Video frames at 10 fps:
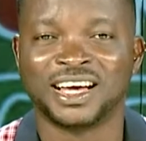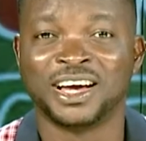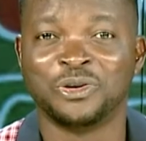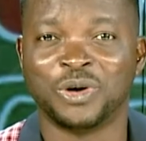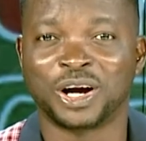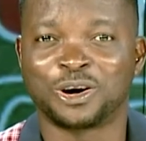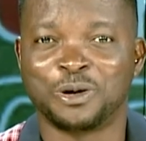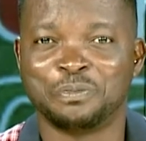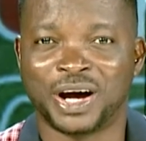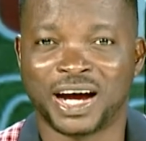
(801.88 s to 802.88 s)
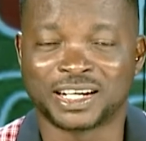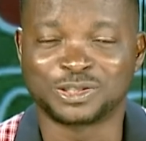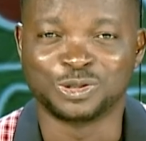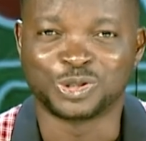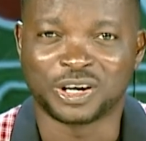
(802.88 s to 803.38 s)
Welcome back
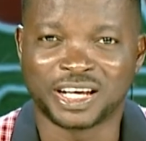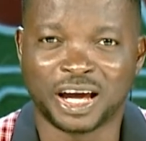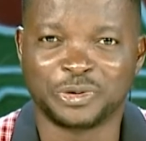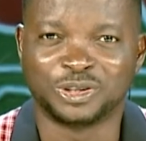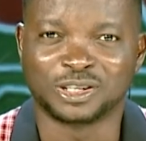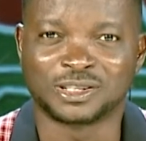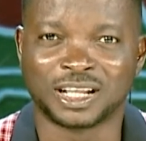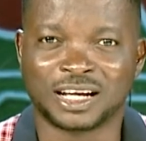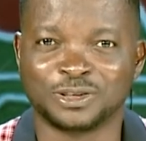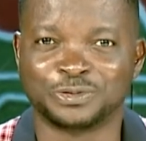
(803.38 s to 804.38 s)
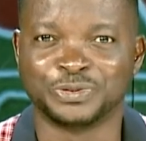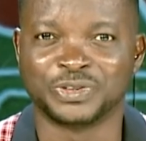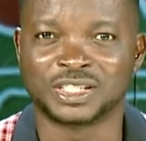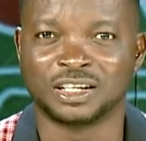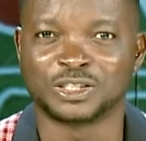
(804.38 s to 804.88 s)
to Talking Here with Dr. Laz, your
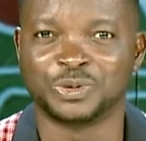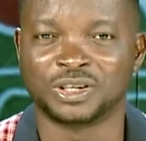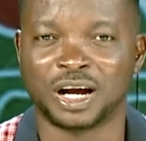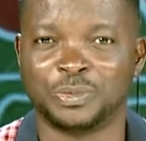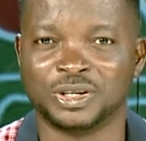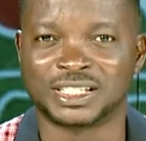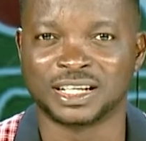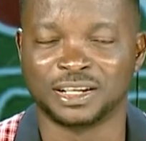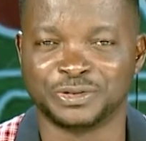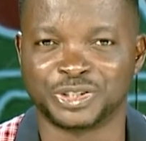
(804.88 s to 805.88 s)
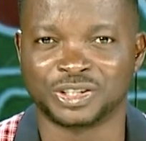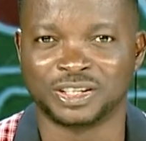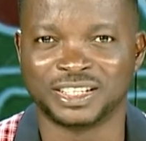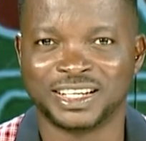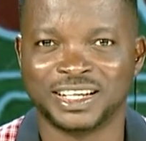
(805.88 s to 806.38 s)
favorite health program on
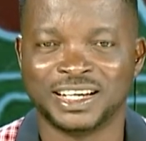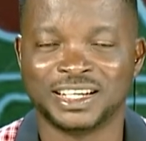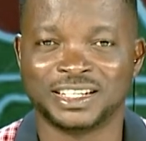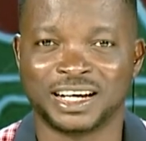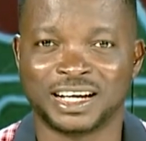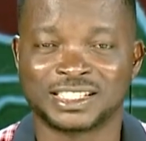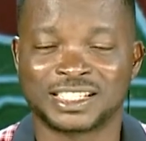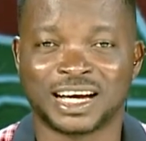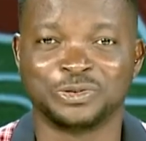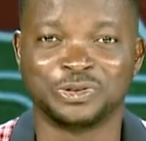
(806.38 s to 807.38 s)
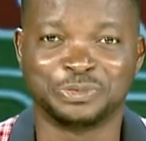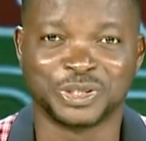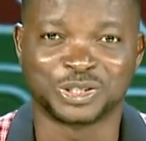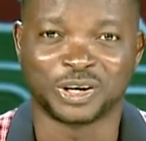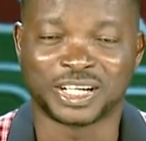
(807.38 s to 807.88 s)
television. Yes, we've
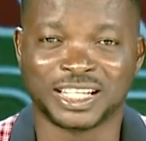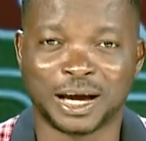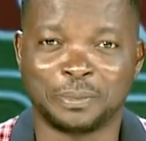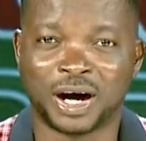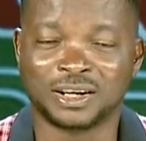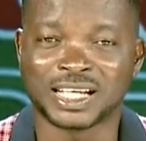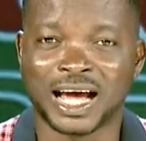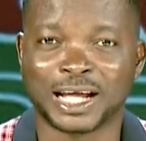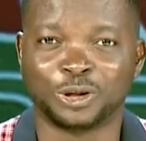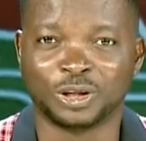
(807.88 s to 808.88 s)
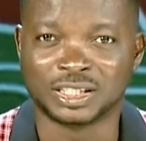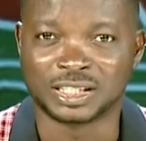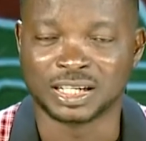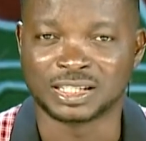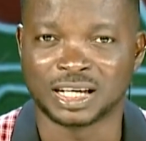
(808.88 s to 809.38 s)
been talking about
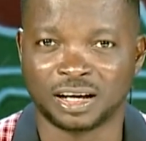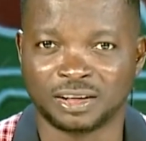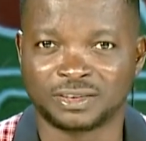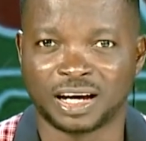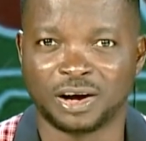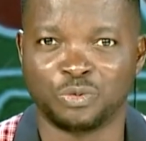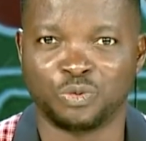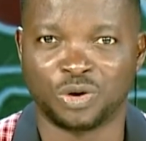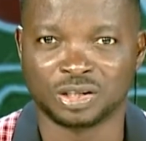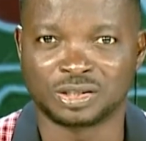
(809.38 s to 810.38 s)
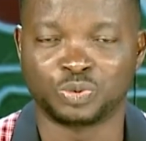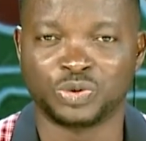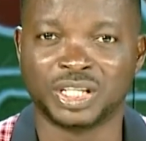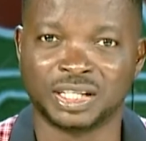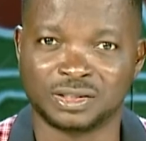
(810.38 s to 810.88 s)
adolescent health and what
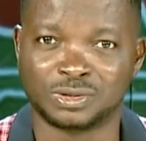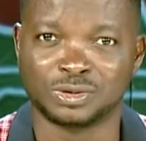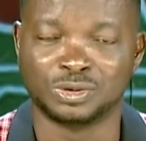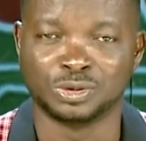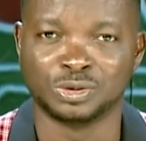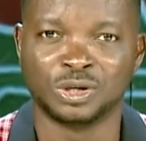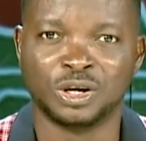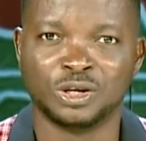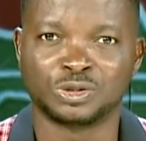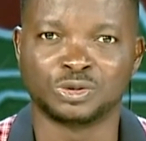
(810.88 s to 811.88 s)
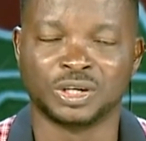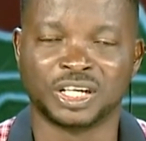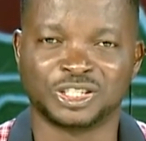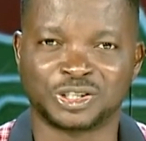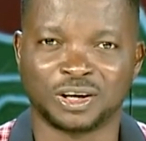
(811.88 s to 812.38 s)
we need to do to
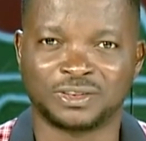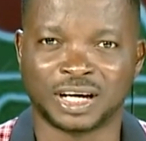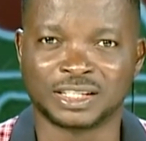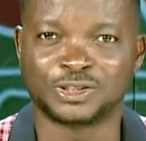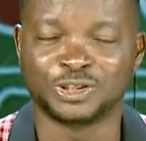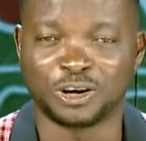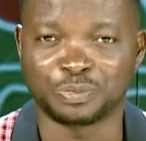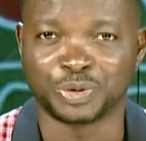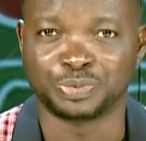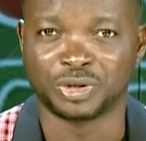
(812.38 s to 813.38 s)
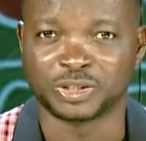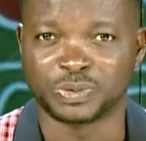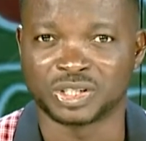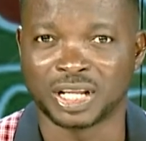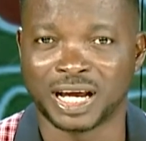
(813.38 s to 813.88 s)
ensure that young people,
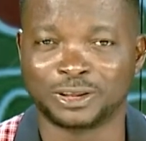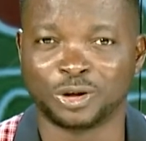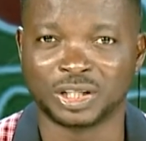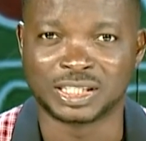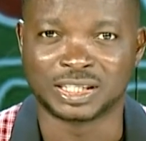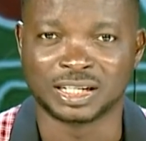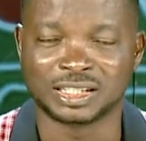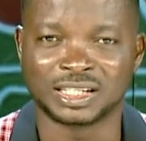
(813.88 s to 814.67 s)
especially adolescents,